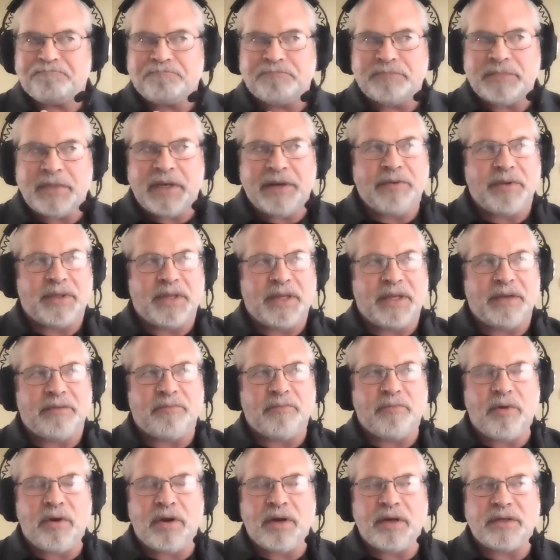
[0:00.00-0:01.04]

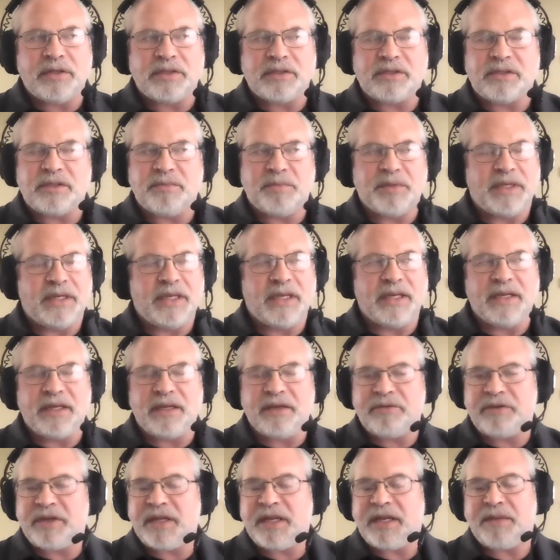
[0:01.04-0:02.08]
everything was the beginning
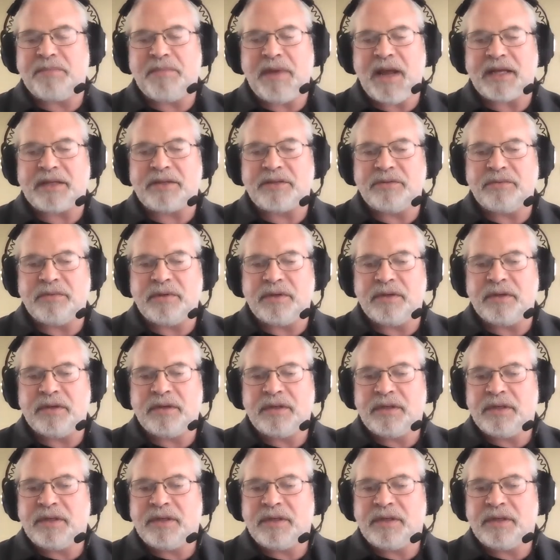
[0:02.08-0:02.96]
of getting back to